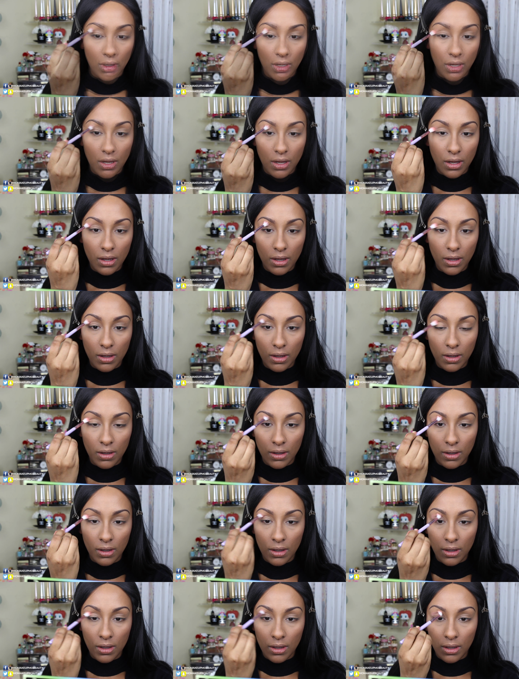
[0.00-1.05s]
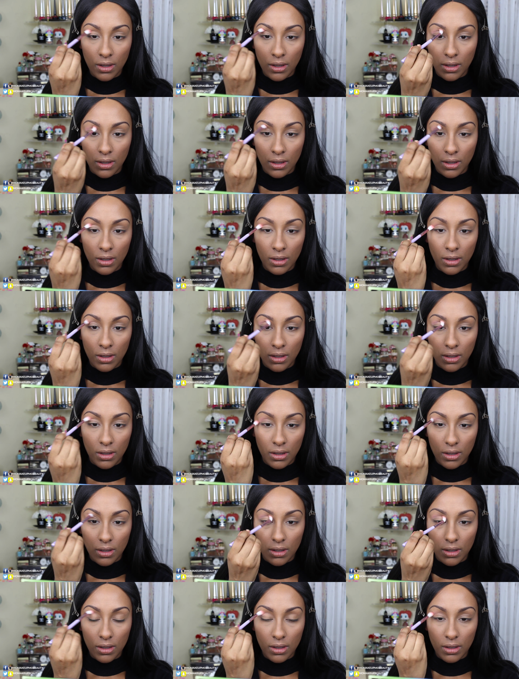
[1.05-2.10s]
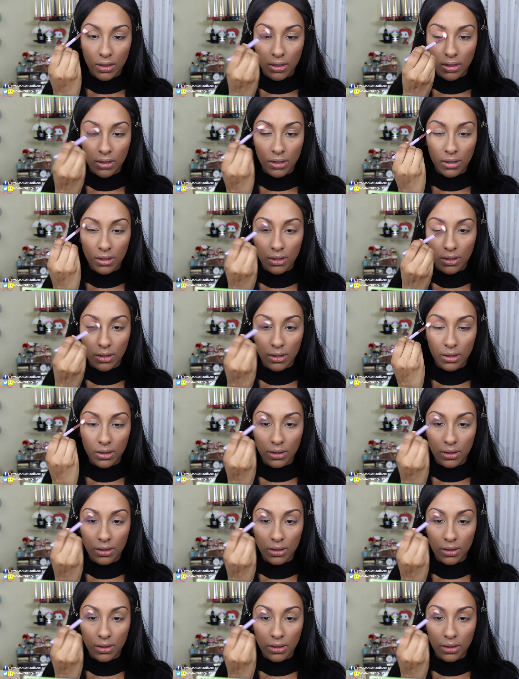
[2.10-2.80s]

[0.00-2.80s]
[no speech]